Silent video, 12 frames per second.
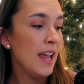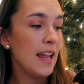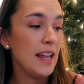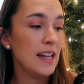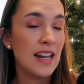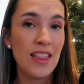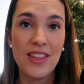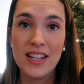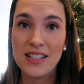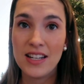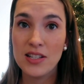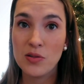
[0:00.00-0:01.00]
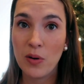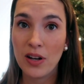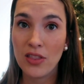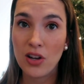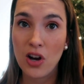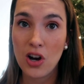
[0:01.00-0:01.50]
And this is one
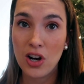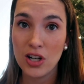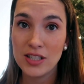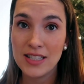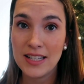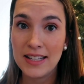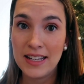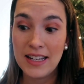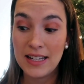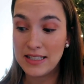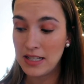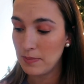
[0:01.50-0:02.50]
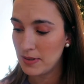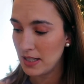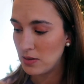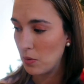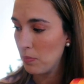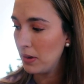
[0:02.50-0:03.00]
of the cars he is
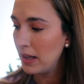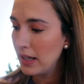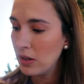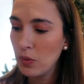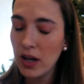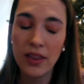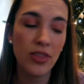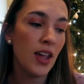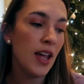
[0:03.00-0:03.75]
obsessed with playing with.